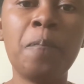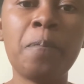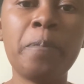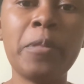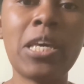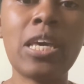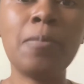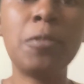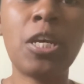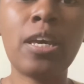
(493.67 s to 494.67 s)
They
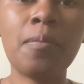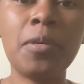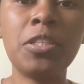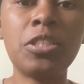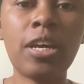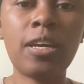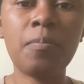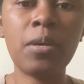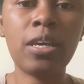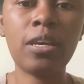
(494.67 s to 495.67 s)
kept checking
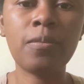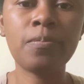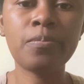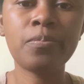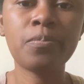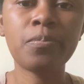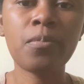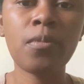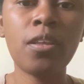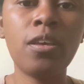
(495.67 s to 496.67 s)
me,
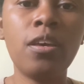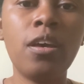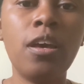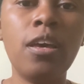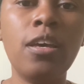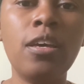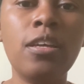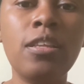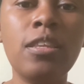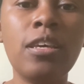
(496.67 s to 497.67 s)

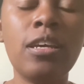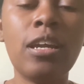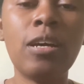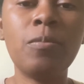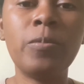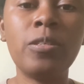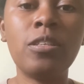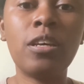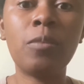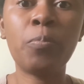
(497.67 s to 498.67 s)
and then I've
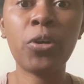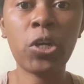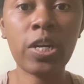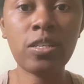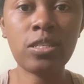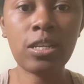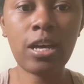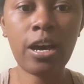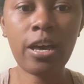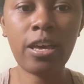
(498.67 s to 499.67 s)
progressed a
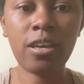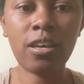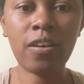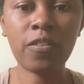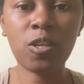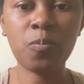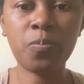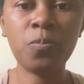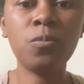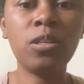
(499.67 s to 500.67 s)
lot after
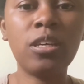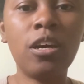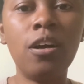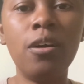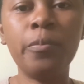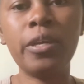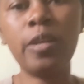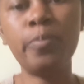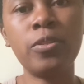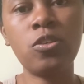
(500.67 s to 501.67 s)
the
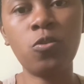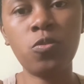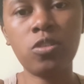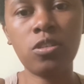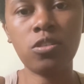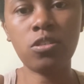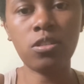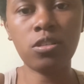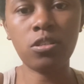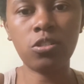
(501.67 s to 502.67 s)
getting Pitocin
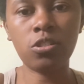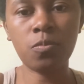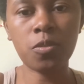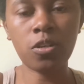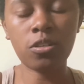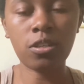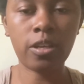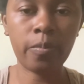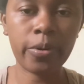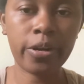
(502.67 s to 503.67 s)
to jumpstart the
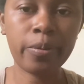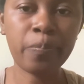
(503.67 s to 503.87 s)
labor.